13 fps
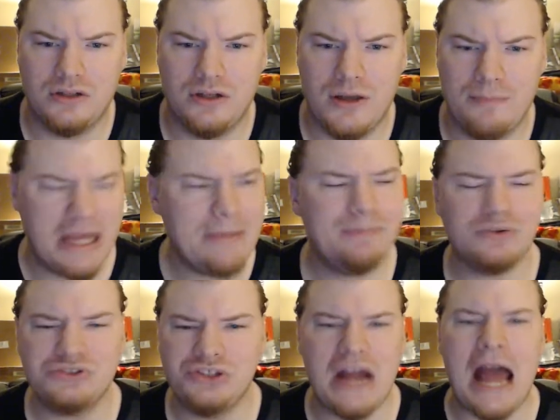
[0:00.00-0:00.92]

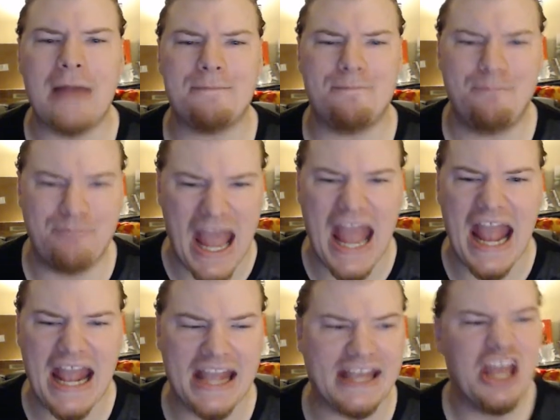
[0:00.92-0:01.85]
People do not
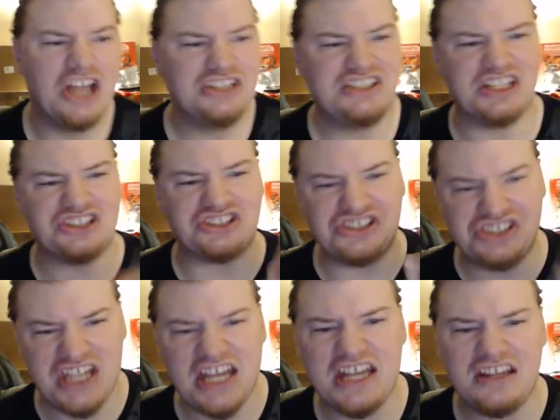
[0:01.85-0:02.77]
pay to
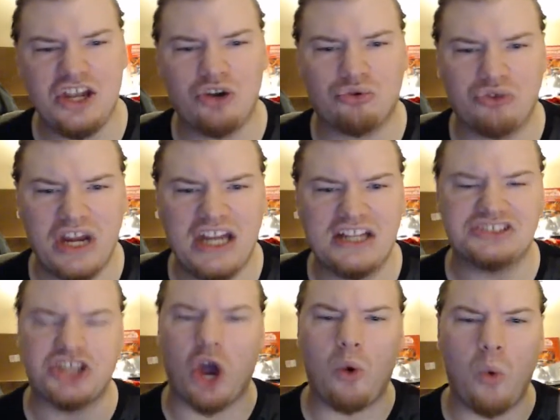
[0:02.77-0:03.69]
sit in the arenas
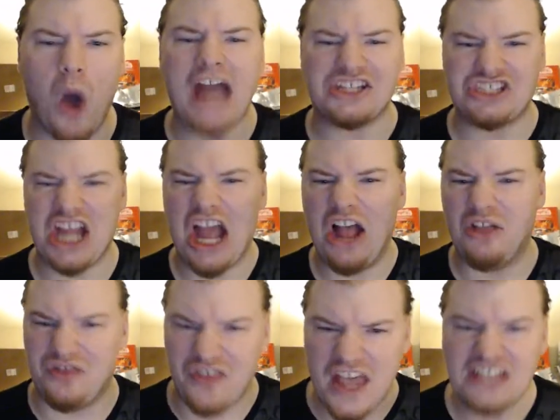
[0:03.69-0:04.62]
to watch
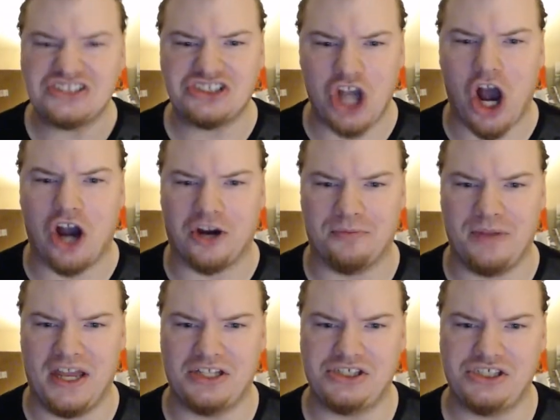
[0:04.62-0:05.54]
this
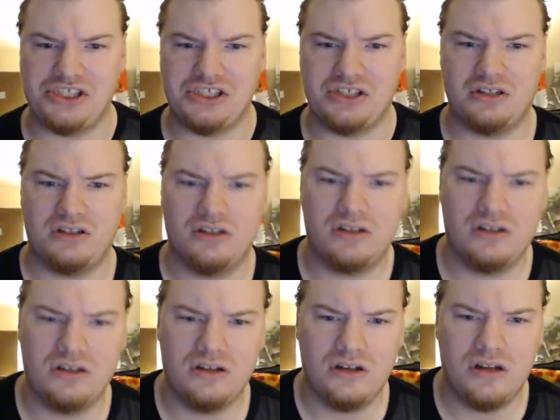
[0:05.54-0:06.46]
garbage.
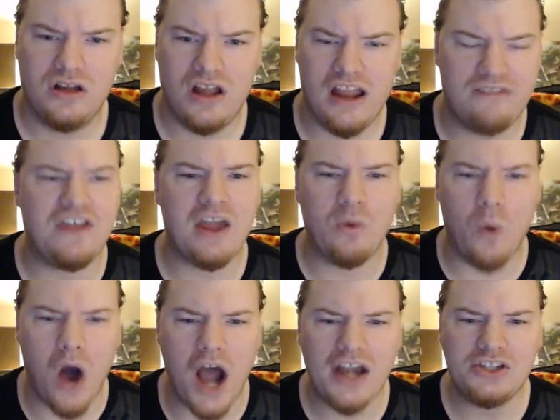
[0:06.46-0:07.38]
If they
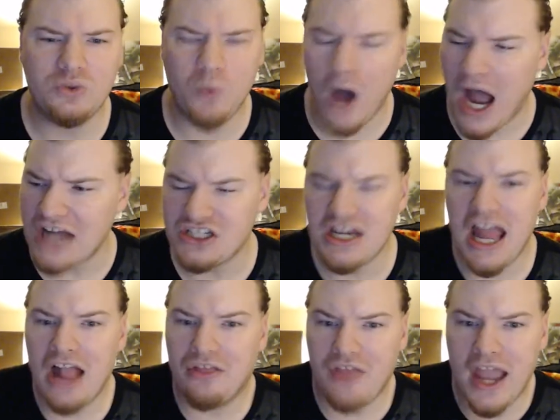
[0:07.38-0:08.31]
wanted to watch it,
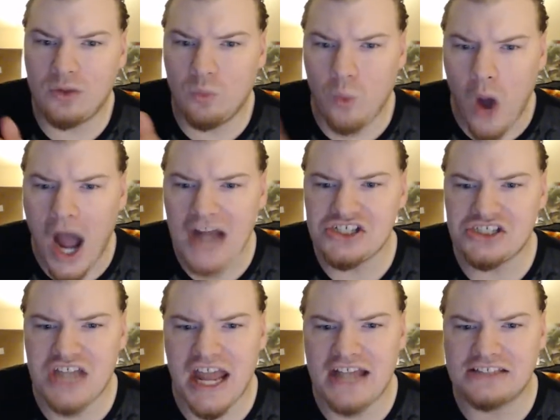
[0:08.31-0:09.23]
they'd
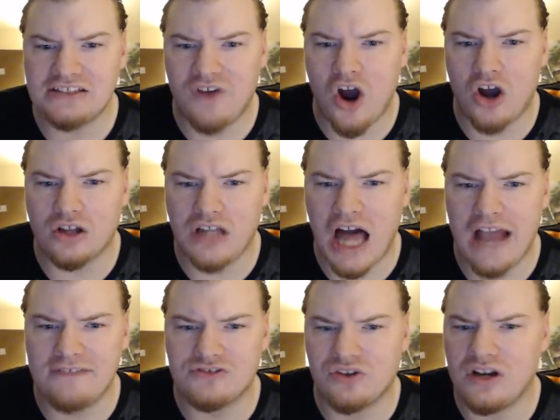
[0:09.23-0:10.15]
watch Days of Our
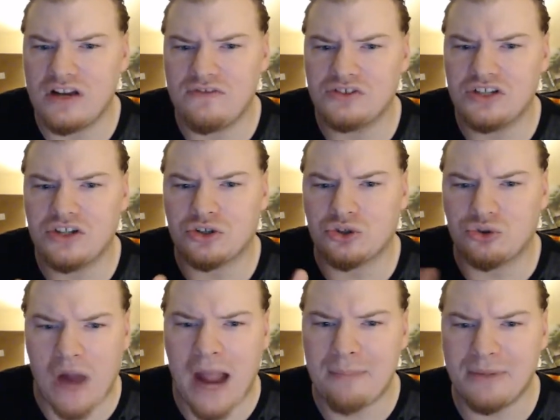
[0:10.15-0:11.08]
Lives or any of those other
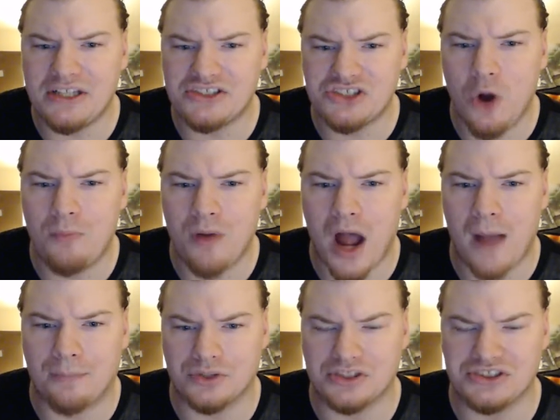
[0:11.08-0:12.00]
crappy soap
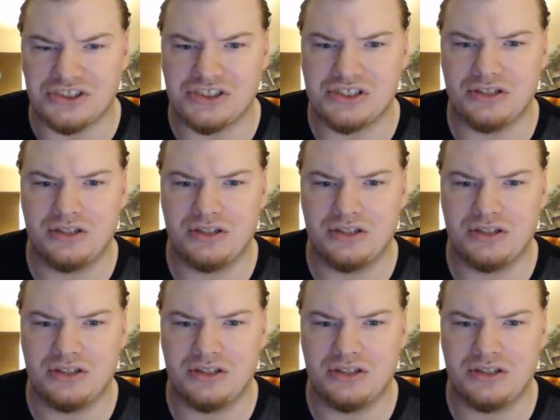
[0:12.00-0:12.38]
operas.